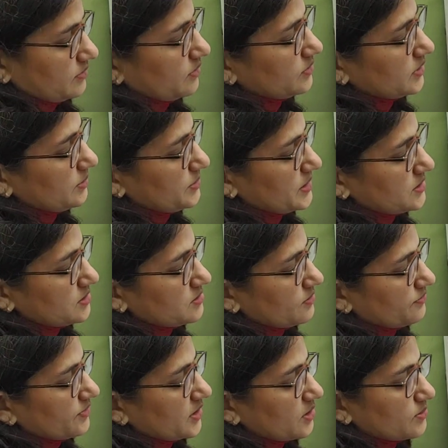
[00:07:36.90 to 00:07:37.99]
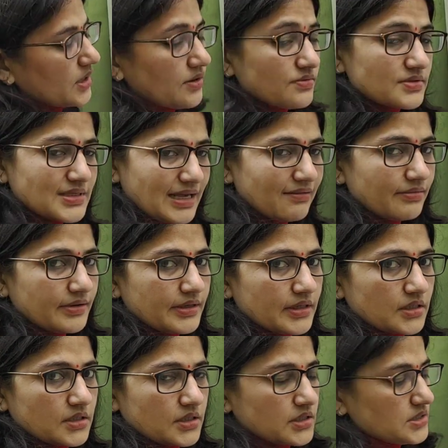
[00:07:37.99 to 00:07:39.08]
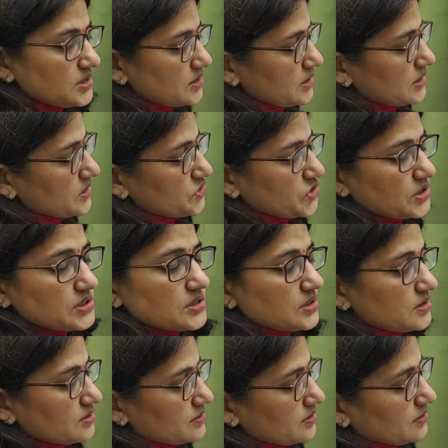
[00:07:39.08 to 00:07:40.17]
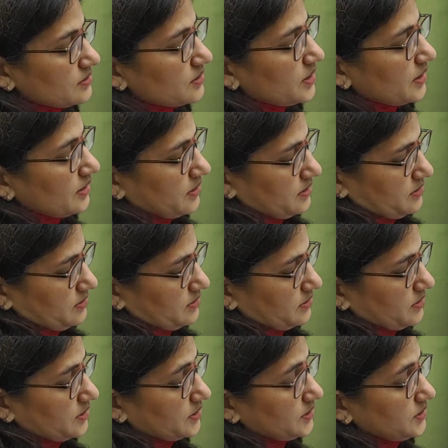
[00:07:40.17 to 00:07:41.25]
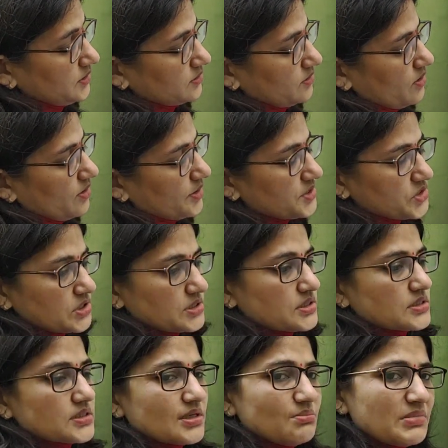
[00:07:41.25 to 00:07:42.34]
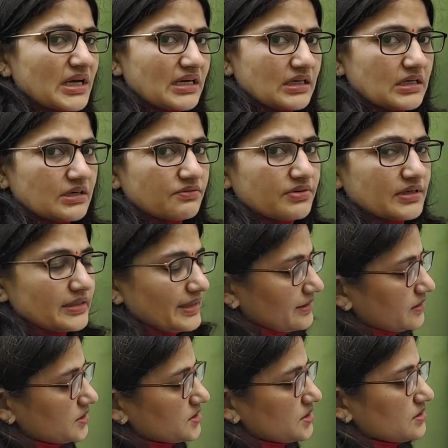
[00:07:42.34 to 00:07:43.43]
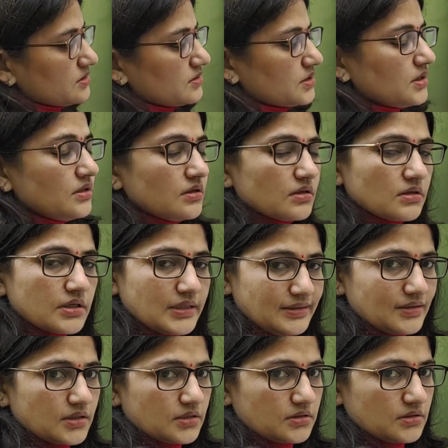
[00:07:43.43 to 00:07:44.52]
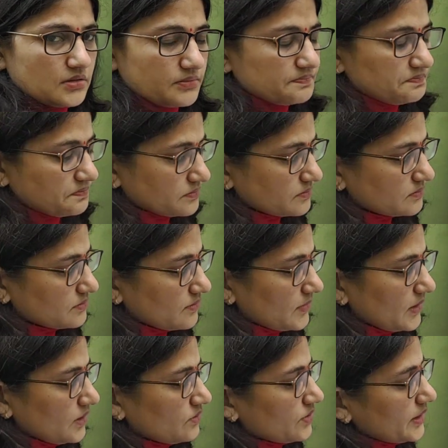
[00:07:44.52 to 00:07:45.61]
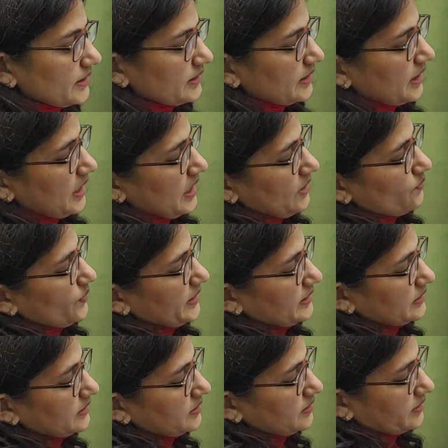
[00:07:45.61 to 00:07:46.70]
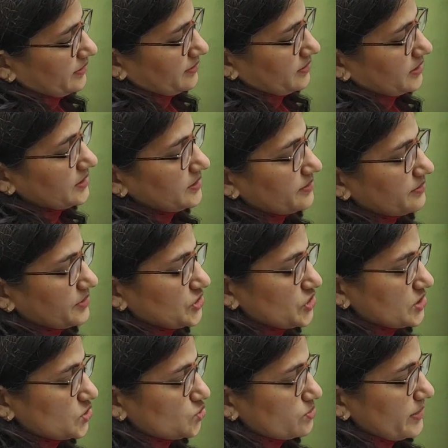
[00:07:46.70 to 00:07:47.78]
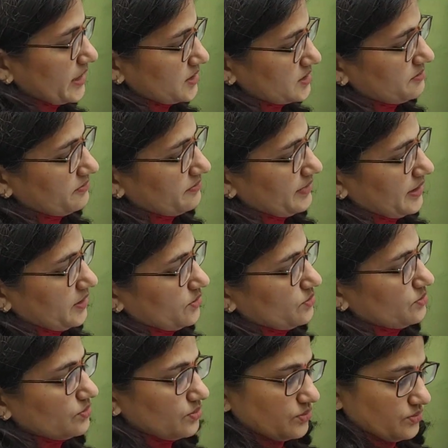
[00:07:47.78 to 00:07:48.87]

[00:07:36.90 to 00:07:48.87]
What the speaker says: on the basis of phenomena of self-inductance, it changes the current or changes the magnetic field energy in the inductor. Okay, when the current reaches to maximum value,